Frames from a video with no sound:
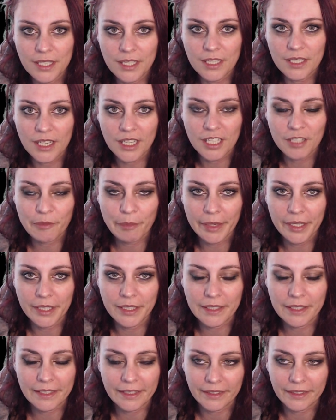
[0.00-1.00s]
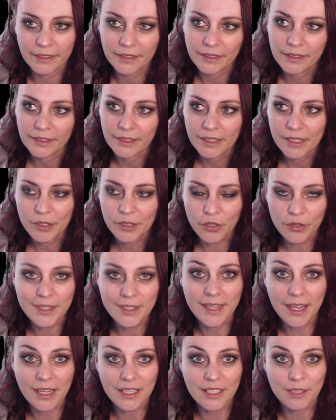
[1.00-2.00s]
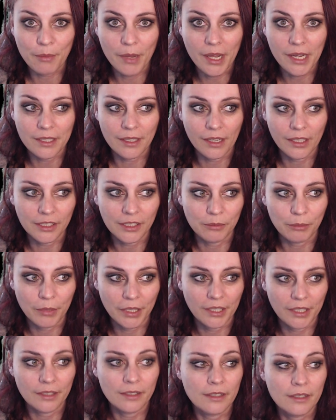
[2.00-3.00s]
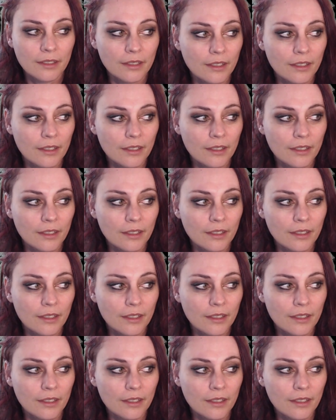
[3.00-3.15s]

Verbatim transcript: is expanding, because that's my nightmare.